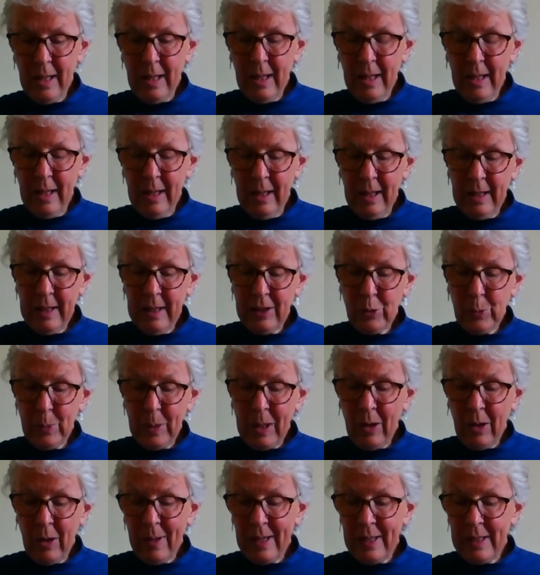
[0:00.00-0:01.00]
And as we
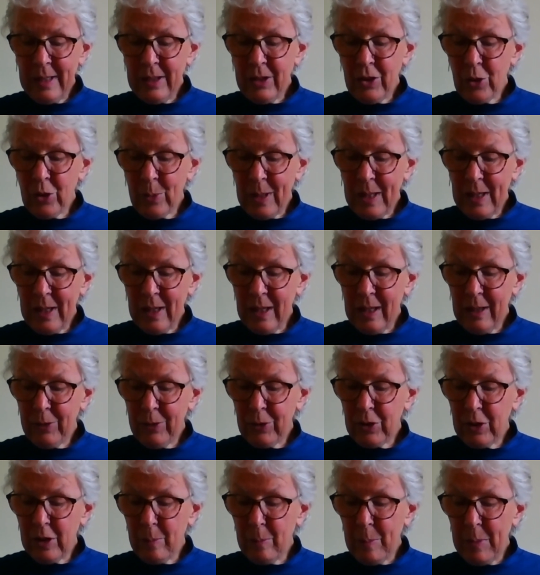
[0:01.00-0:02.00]
go out into our lives
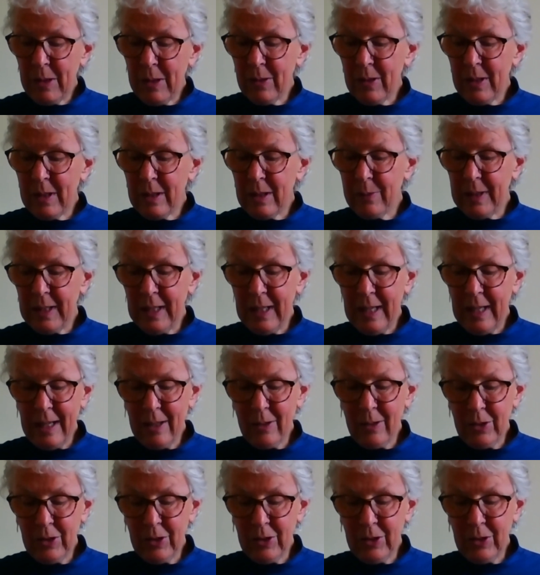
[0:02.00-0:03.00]
and the myriad of
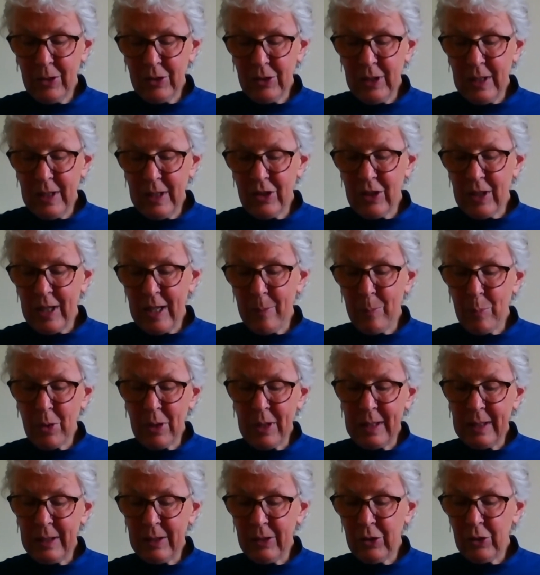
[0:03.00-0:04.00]
encounters each day
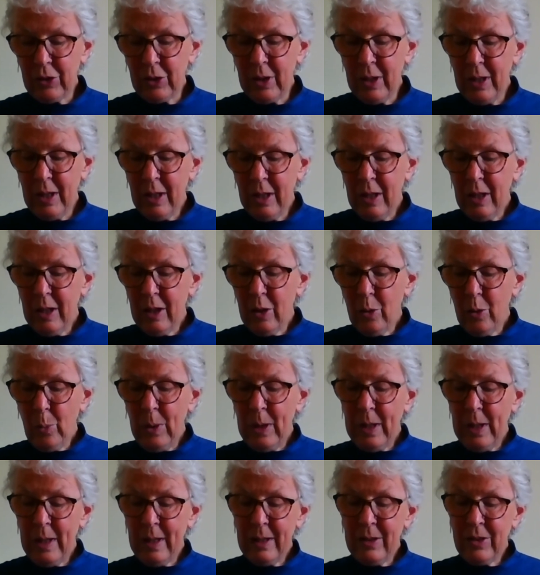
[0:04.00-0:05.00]
brings, we
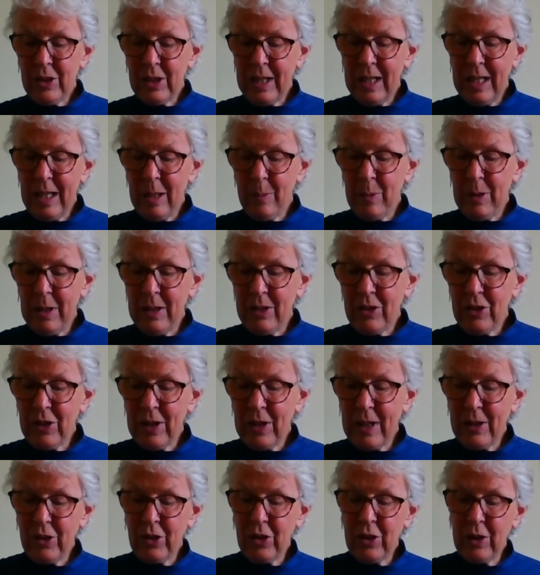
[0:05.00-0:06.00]
learn to keep the
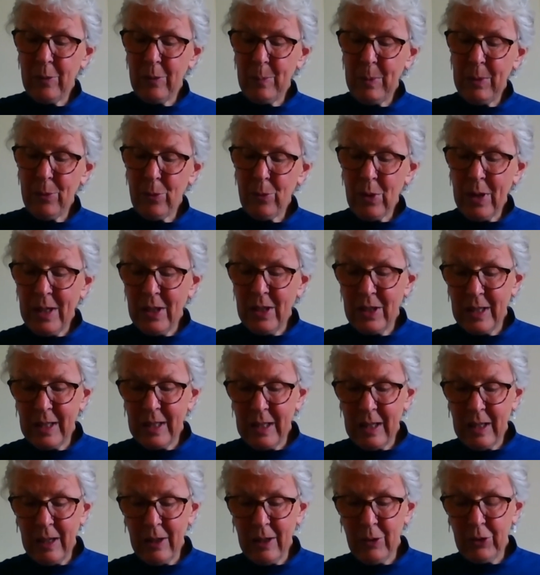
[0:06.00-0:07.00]
intention of befriending
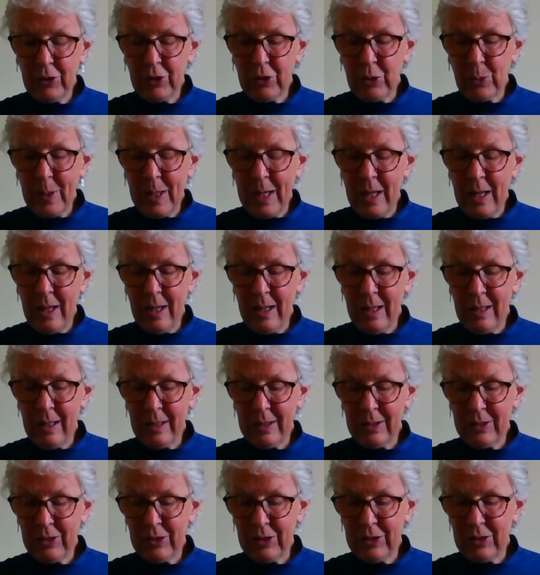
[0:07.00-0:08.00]
close to our
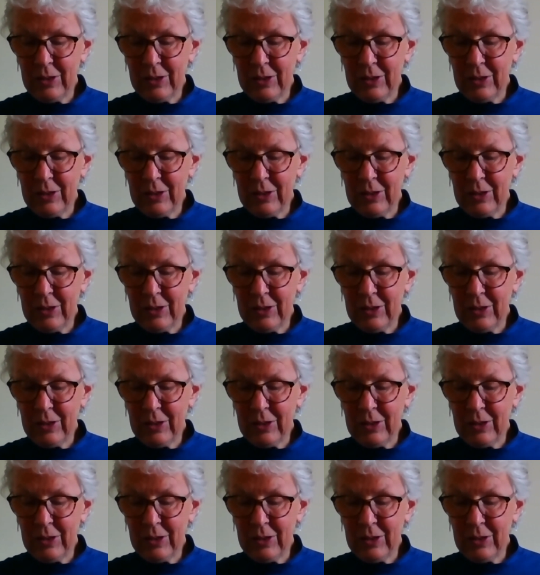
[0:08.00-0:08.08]
hearts.